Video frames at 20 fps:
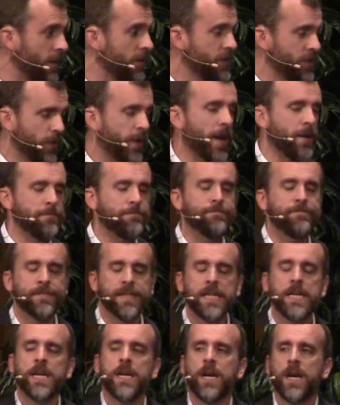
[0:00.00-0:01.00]
years? Okay.
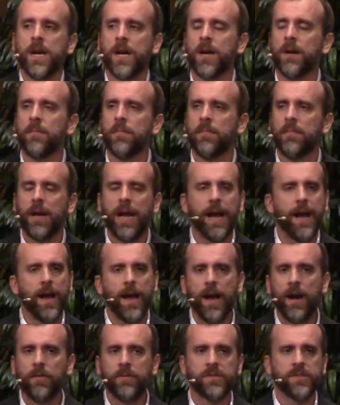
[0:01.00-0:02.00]

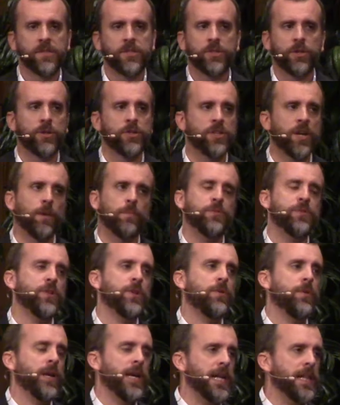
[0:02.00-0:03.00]
How has the church helped
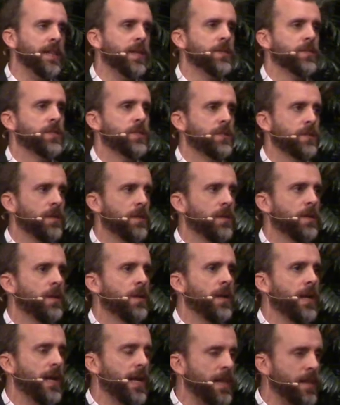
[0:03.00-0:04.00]
you in
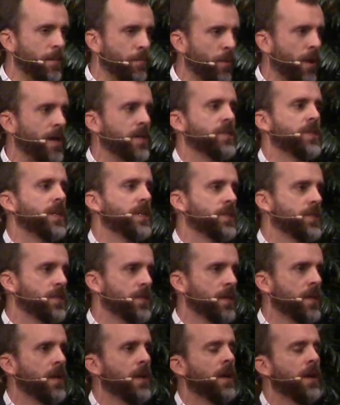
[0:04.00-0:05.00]
the
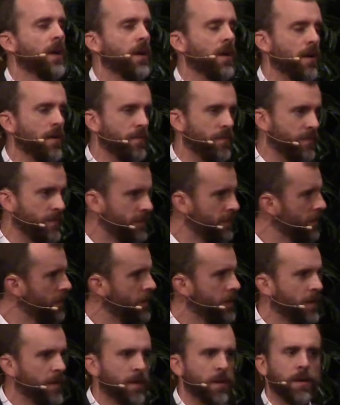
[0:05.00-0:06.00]
process of
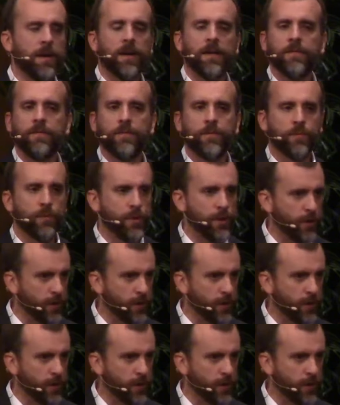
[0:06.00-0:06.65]
through